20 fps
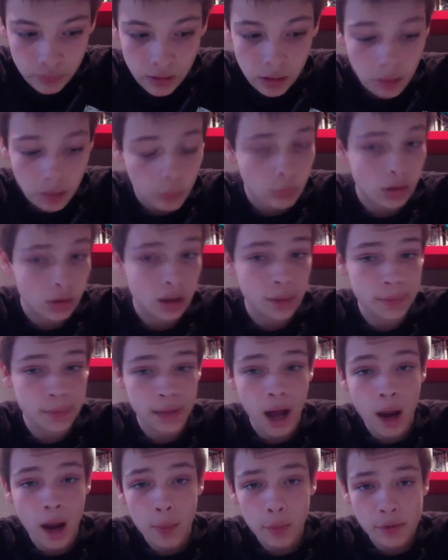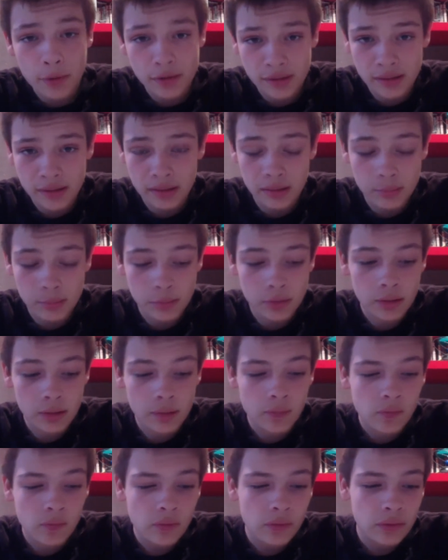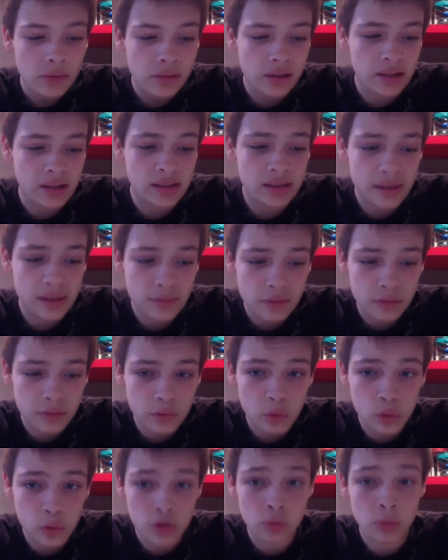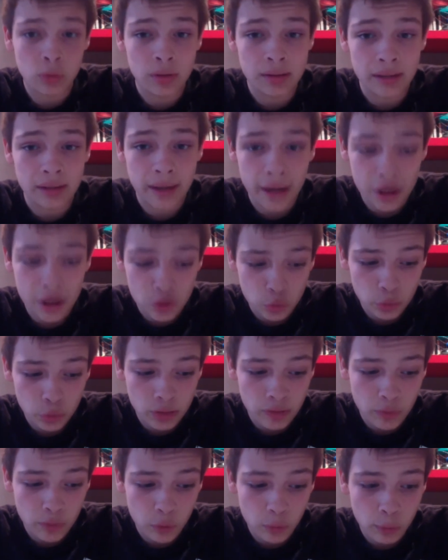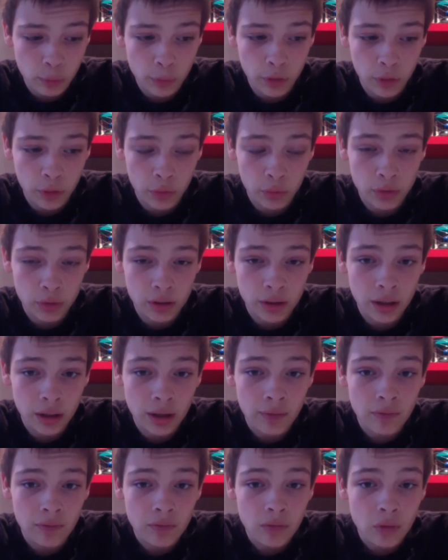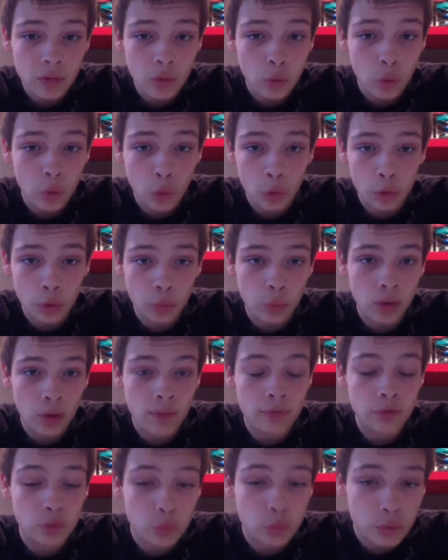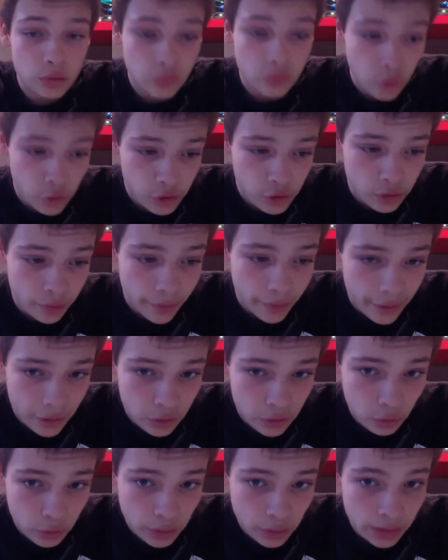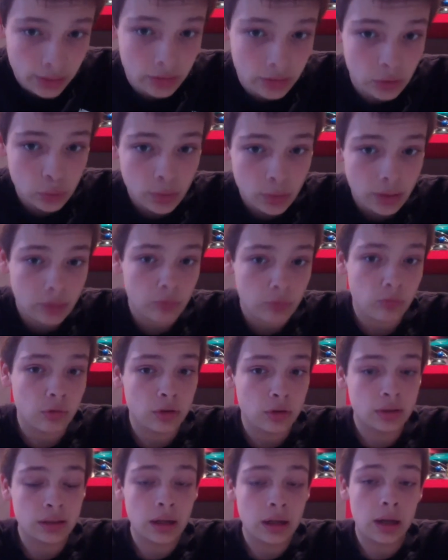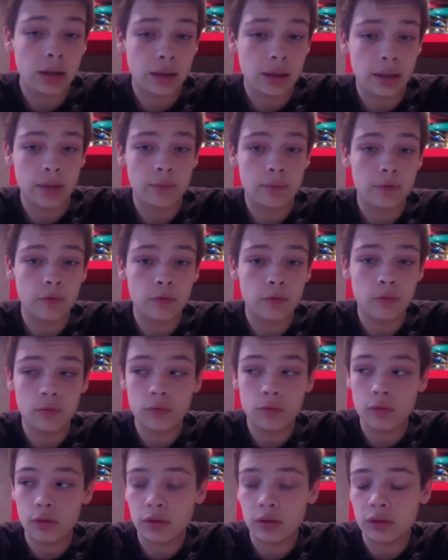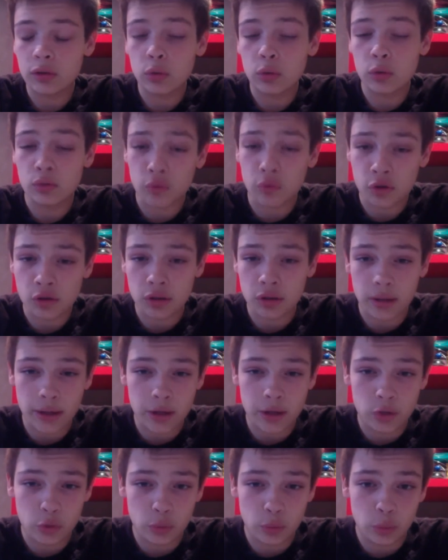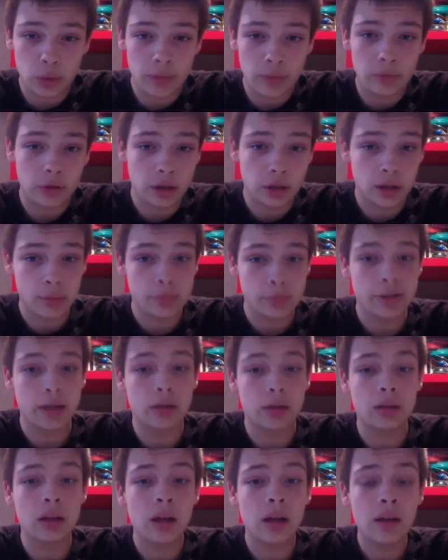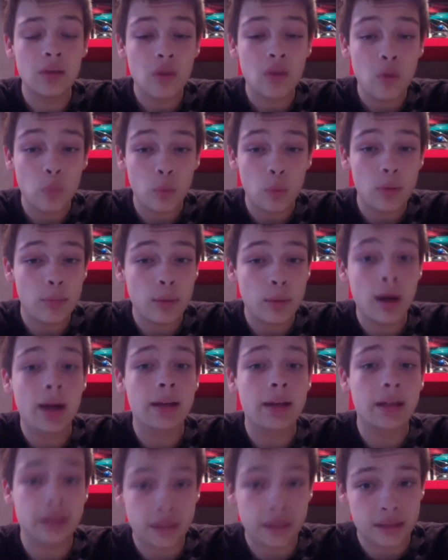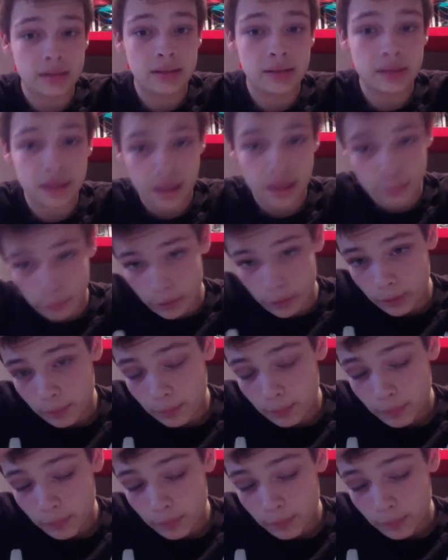When it comes to operating systems, the Nexus seven of course runs Android 4.3 or whatever the newest version of Android is. You get the stock, the newest version of Android whenever it comes out when buying a Nexus tablet.